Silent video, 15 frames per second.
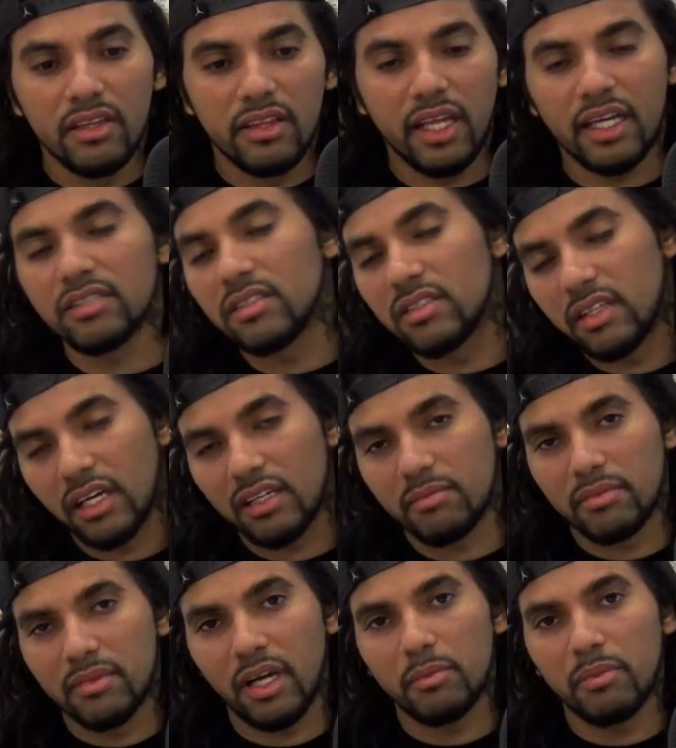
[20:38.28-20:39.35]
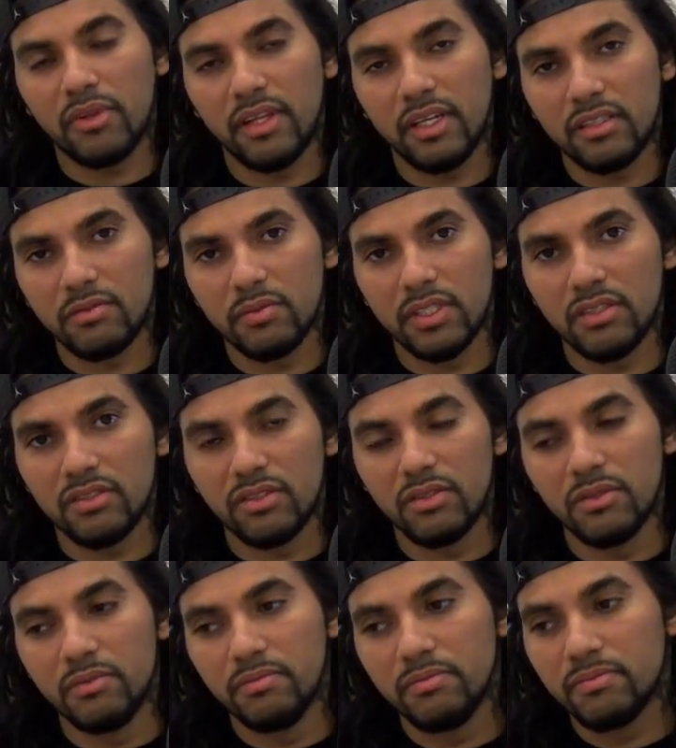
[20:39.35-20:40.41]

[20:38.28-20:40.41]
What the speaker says: That's the type of things we need to do.